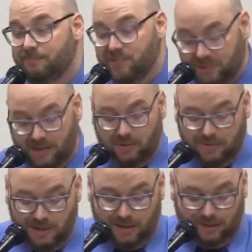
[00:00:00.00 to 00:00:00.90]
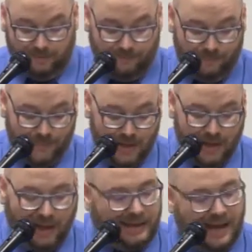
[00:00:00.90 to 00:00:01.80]
mosquito netting,
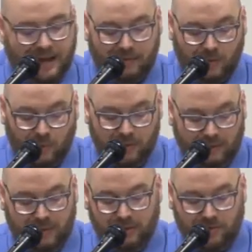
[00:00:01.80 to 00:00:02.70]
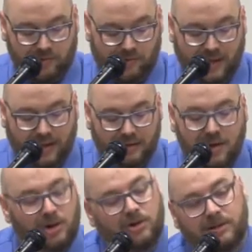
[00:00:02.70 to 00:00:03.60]
a cat that wouldn't leave her side,
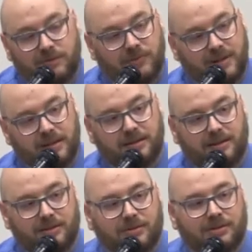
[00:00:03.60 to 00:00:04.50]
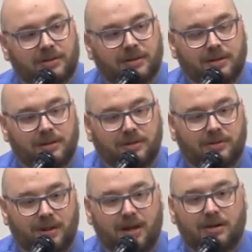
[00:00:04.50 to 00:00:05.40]
her infidelities.
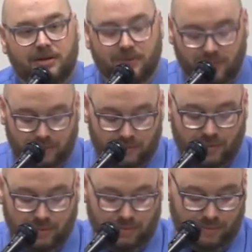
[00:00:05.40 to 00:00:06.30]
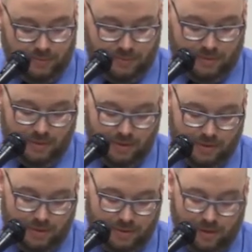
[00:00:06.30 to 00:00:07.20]
She carried those too,
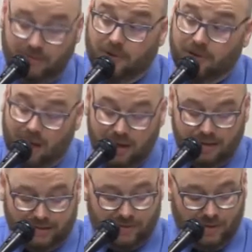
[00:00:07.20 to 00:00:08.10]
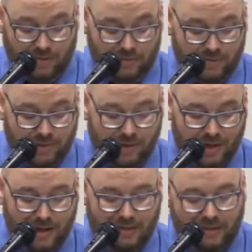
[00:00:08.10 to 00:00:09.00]
like volcanic stones
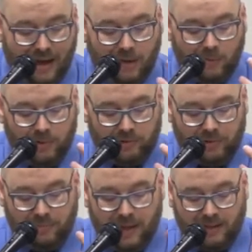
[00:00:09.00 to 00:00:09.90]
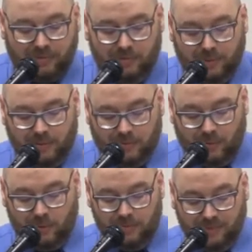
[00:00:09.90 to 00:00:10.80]
that which impossibly
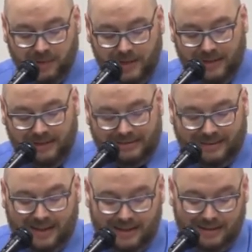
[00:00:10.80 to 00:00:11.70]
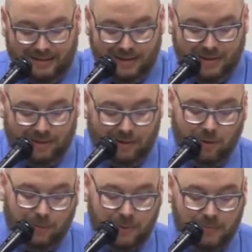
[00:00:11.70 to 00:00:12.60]
formed inside the
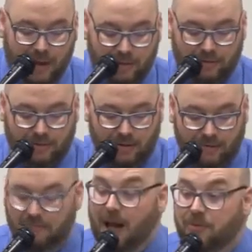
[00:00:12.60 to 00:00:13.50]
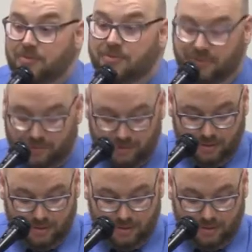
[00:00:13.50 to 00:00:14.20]
open mouth of mountains,